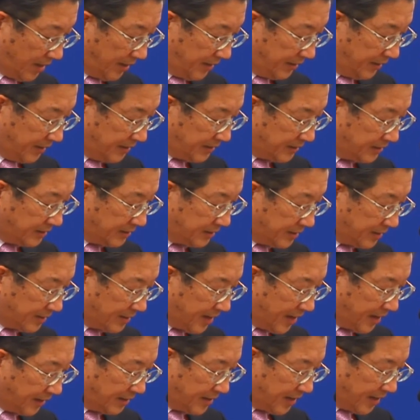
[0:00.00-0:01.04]
This
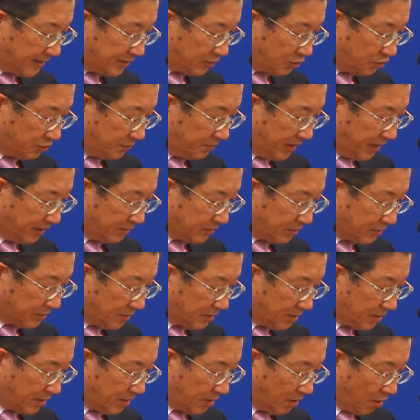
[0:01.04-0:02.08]
led us to build
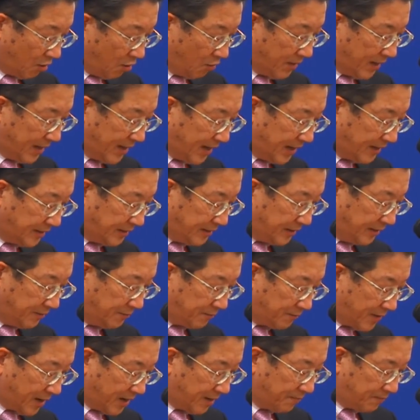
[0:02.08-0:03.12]
over
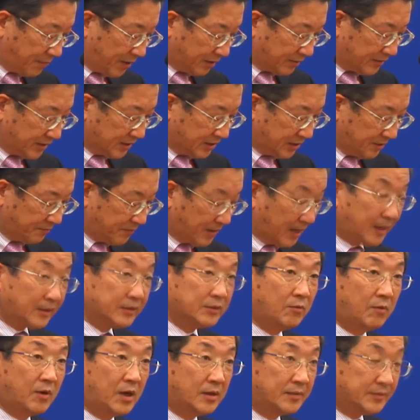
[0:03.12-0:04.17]
95 partnerships around
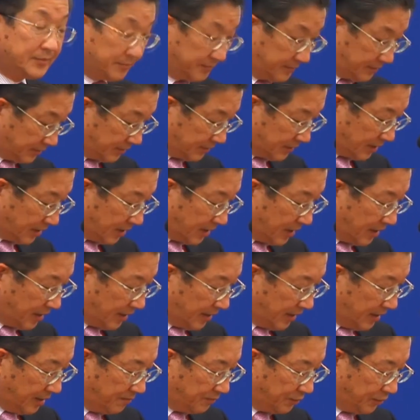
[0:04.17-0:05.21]
the world,
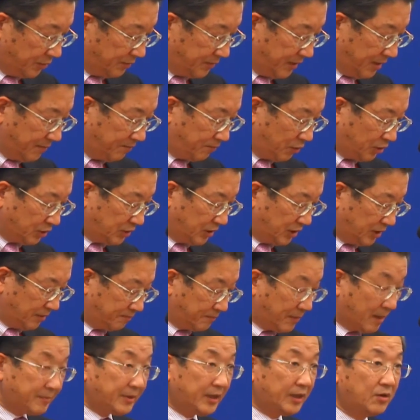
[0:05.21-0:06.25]
improving positive
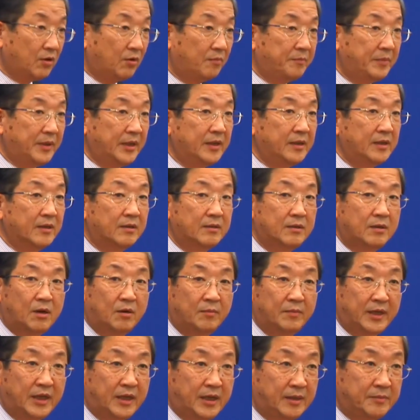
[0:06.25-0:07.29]
public opinion of
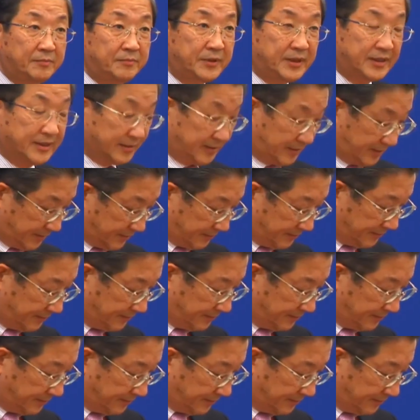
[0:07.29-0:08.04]
EVs.